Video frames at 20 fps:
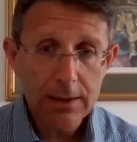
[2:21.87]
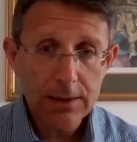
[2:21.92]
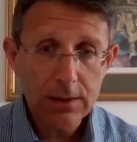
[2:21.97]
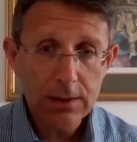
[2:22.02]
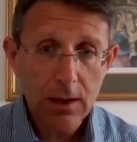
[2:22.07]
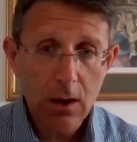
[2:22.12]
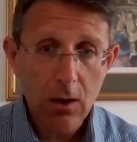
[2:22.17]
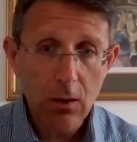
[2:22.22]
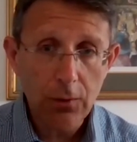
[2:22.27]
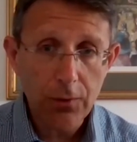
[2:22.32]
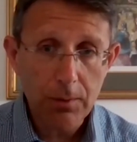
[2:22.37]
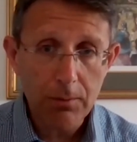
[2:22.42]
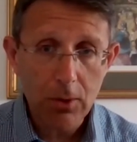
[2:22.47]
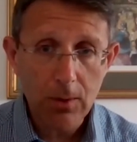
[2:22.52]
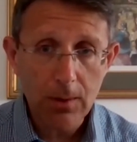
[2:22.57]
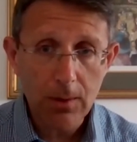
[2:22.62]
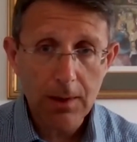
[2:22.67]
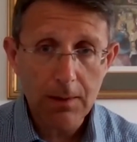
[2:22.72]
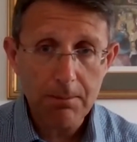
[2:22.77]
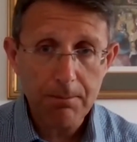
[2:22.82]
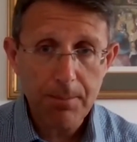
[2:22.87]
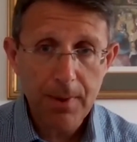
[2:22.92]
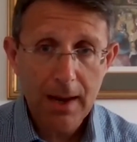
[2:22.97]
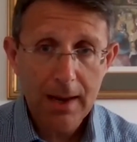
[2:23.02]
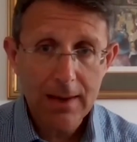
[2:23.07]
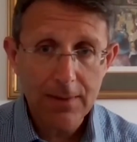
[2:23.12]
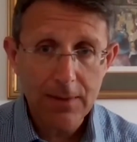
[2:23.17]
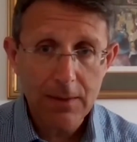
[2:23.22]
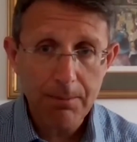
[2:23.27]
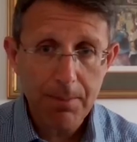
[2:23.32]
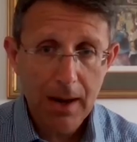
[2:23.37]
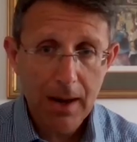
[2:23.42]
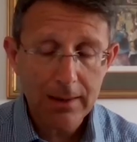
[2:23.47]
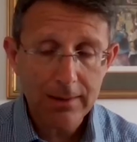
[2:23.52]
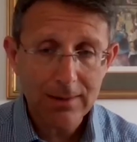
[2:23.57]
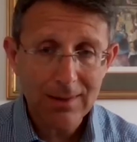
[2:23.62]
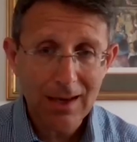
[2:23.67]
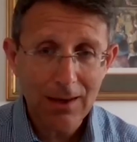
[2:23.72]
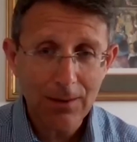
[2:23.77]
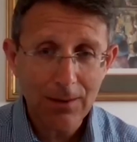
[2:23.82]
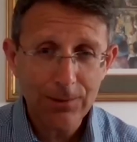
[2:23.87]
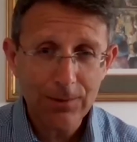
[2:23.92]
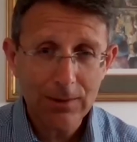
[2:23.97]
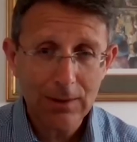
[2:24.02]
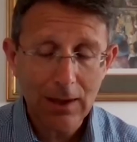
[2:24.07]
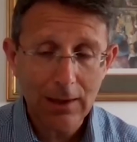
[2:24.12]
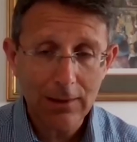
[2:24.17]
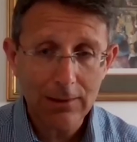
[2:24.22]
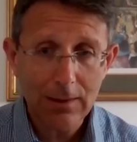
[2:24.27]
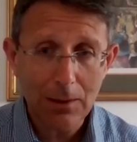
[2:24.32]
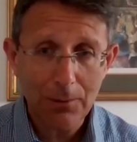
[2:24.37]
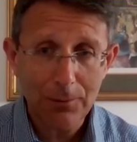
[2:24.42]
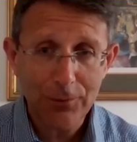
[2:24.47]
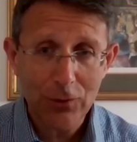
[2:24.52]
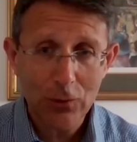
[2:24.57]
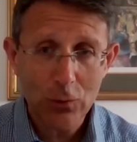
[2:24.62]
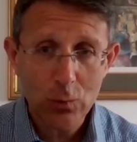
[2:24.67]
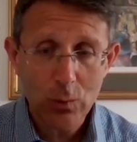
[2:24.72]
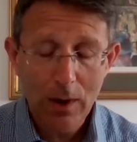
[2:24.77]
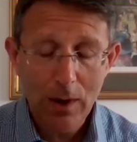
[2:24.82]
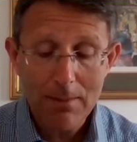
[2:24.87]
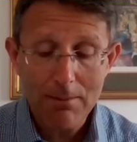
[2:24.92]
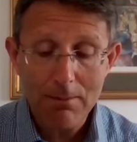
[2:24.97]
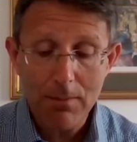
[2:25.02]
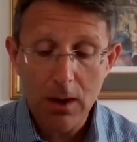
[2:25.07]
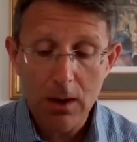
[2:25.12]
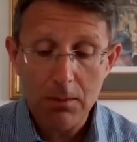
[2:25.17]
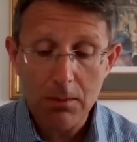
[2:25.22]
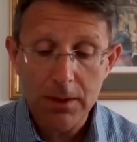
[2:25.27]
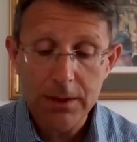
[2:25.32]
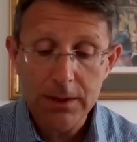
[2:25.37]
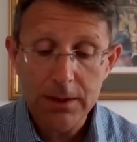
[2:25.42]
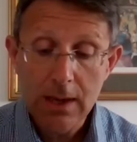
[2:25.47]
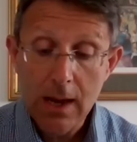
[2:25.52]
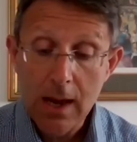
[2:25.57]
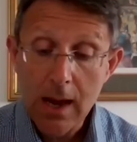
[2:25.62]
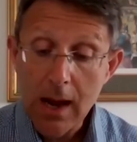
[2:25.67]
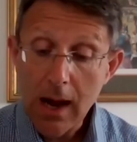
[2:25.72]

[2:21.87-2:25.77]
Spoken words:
to hold them all at bay in the Palace House Stakes. That was a great moment.